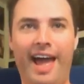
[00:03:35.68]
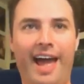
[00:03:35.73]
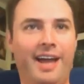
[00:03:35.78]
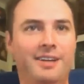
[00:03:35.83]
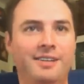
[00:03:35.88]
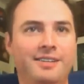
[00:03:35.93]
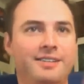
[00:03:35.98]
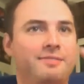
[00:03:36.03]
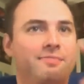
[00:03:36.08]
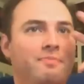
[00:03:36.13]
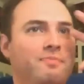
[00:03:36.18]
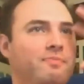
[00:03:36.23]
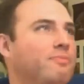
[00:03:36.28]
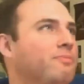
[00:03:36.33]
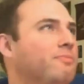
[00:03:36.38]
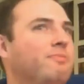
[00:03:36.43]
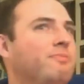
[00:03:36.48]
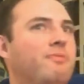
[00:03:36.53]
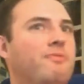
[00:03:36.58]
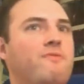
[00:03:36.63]
and
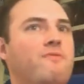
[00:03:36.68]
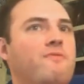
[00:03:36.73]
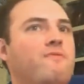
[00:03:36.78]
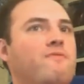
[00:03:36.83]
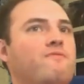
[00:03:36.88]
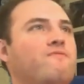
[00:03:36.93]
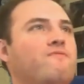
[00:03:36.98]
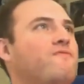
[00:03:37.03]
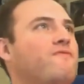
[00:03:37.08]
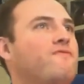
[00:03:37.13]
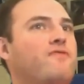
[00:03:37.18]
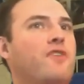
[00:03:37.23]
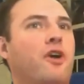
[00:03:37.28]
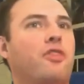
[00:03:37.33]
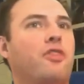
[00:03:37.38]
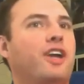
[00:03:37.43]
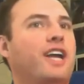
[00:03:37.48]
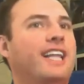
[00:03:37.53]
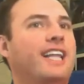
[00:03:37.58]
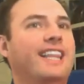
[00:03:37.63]

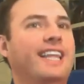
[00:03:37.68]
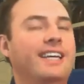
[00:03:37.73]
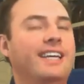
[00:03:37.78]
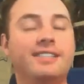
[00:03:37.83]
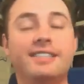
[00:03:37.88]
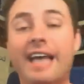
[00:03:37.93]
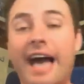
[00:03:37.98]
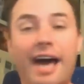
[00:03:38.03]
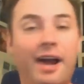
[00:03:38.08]
Firthocles.